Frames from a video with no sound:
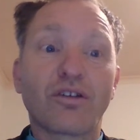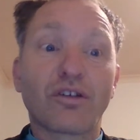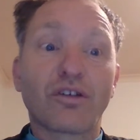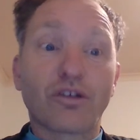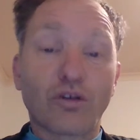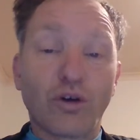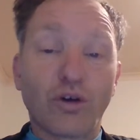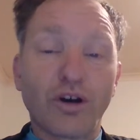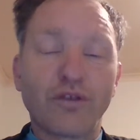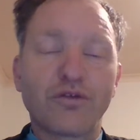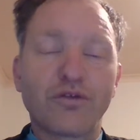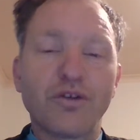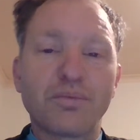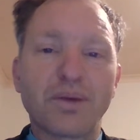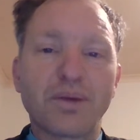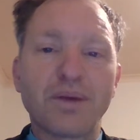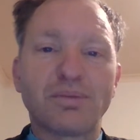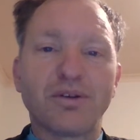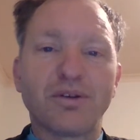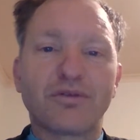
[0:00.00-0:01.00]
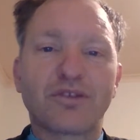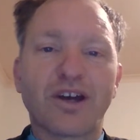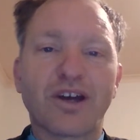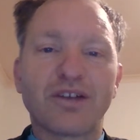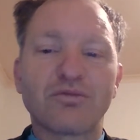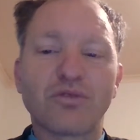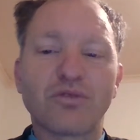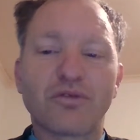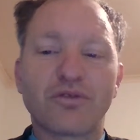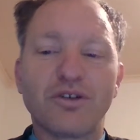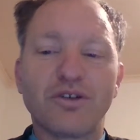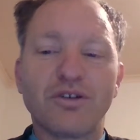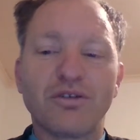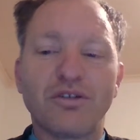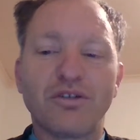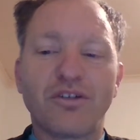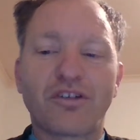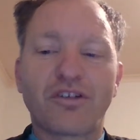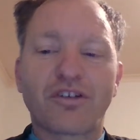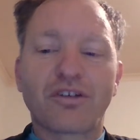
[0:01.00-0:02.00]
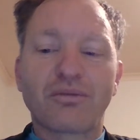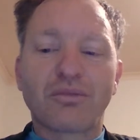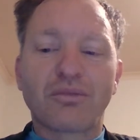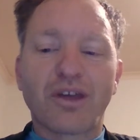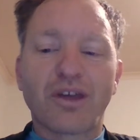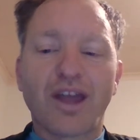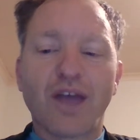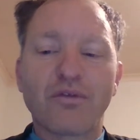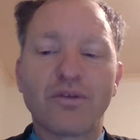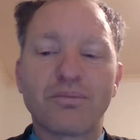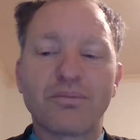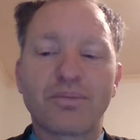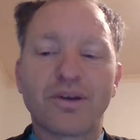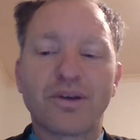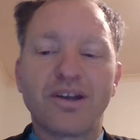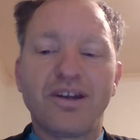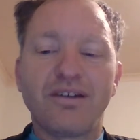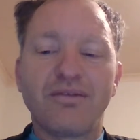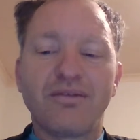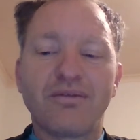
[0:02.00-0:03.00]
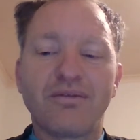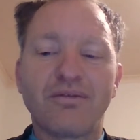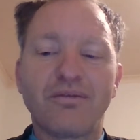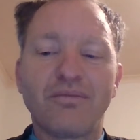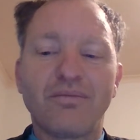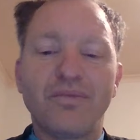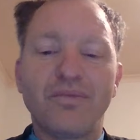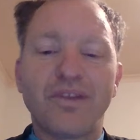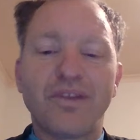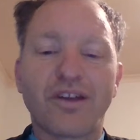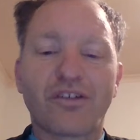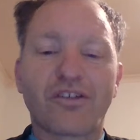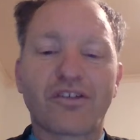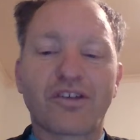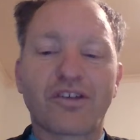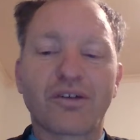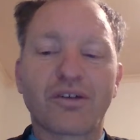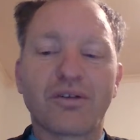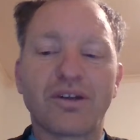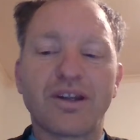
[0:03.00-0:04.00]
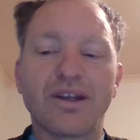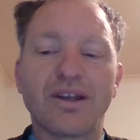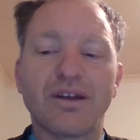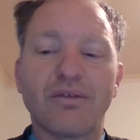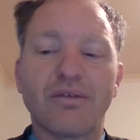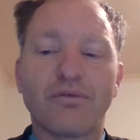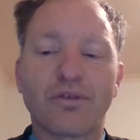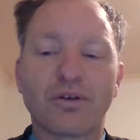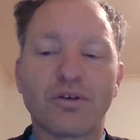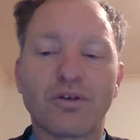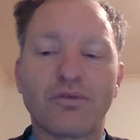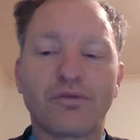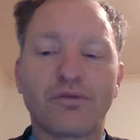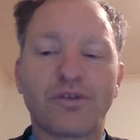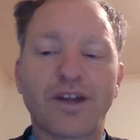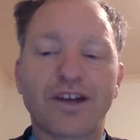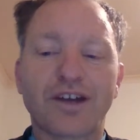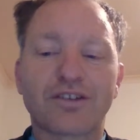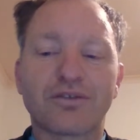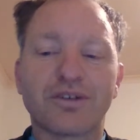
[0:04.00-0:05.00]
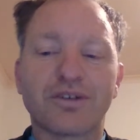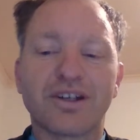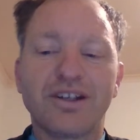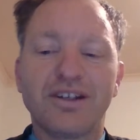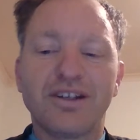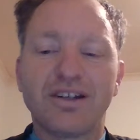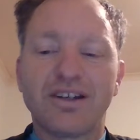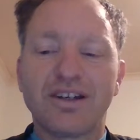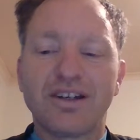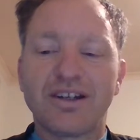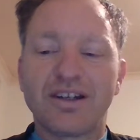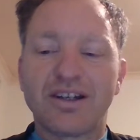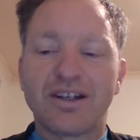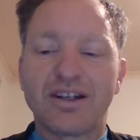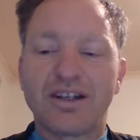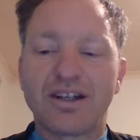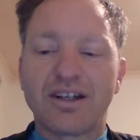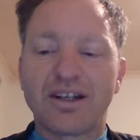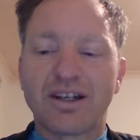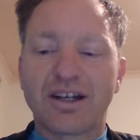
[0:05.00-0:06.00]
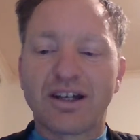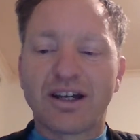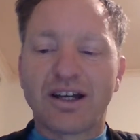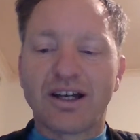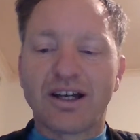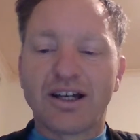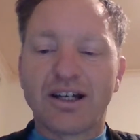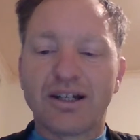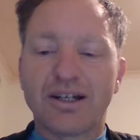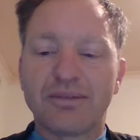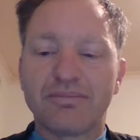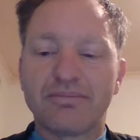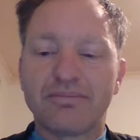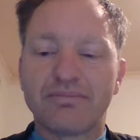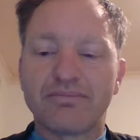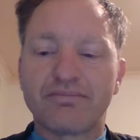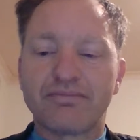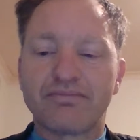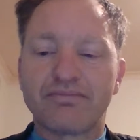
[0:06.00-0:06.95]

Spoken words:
quite a few people have done reviews. They haven't been necessarily very flattering. And